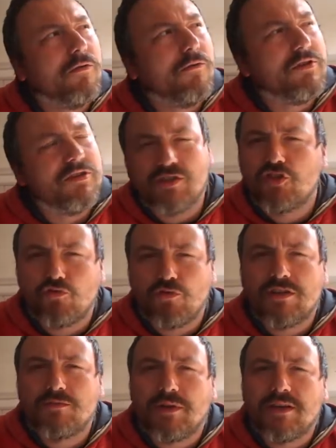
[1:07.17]
which is a
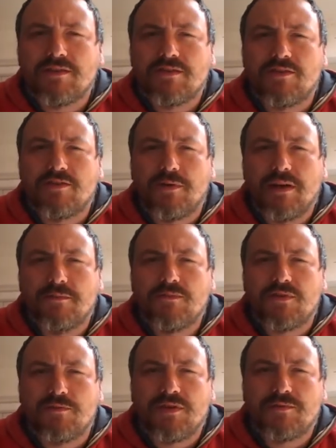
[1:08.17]
strange place
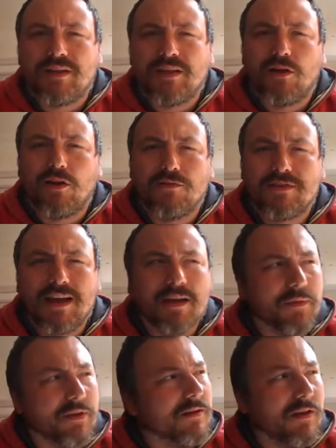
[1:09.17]
to be spending a lot of
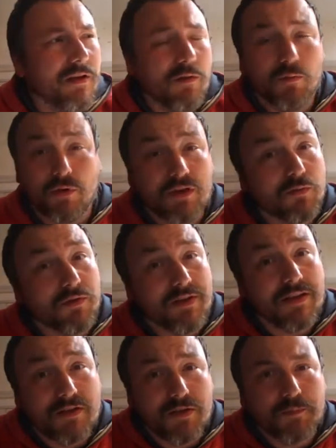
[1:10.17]
time in, but it's what
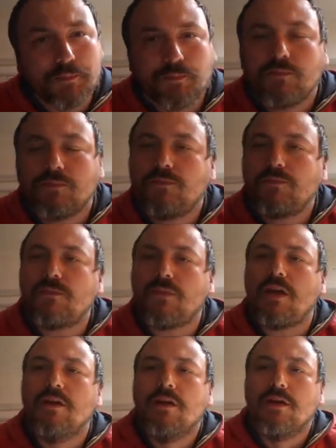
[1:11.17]
I do.
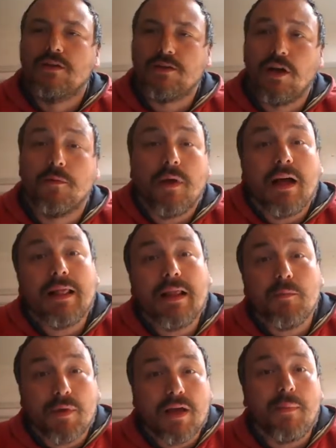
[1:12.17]
So, a
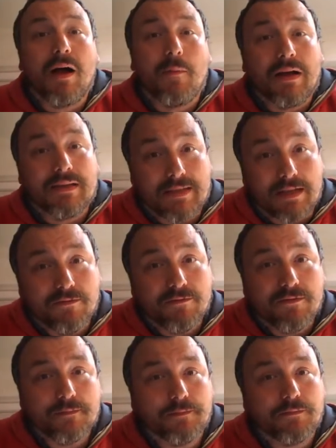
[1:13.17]
little bit about myself,
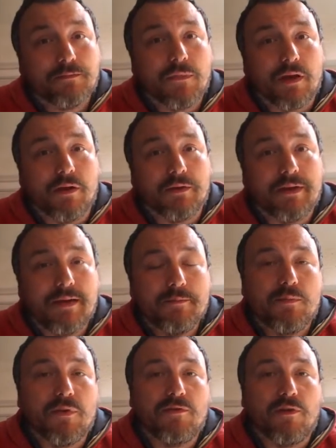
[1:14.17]
okay,
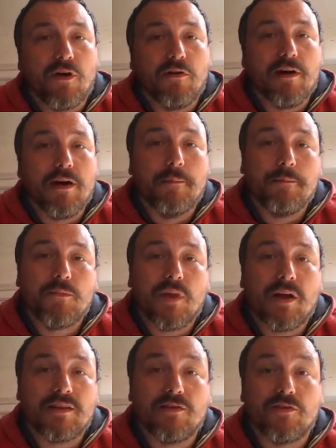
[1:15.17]
before
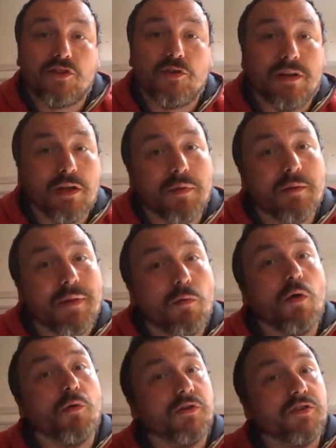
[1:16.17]
I talk to you a little bit about
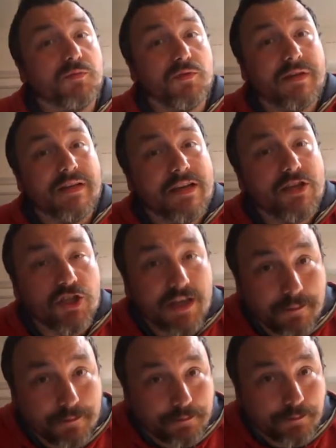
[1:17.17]
what we're going to be doing next year.